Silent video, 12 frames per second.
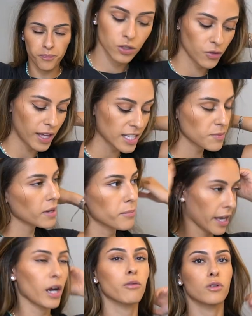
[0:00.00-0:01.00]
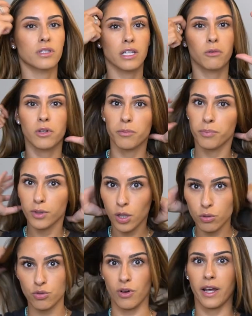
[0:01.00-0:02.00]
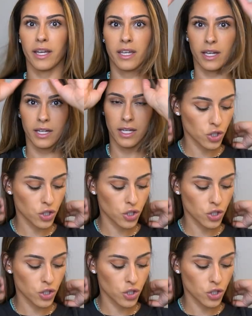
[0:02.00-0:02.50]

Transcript: So that's my hair routine with blow drying it.